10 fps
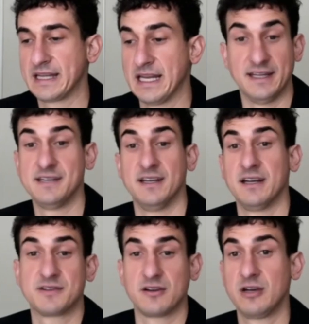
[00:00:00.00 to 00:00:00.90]
and they did. I
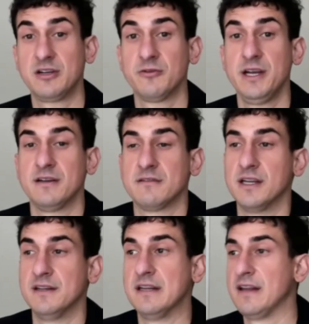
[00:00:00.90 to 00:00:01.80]
was like, okay, great.
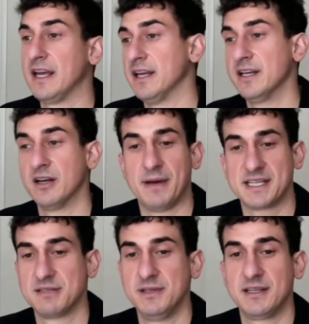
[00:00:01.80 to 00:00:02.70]
And then they ended up
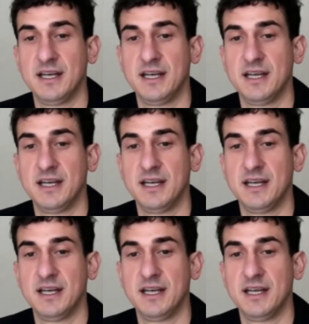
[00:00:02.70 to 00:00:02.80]
asking me,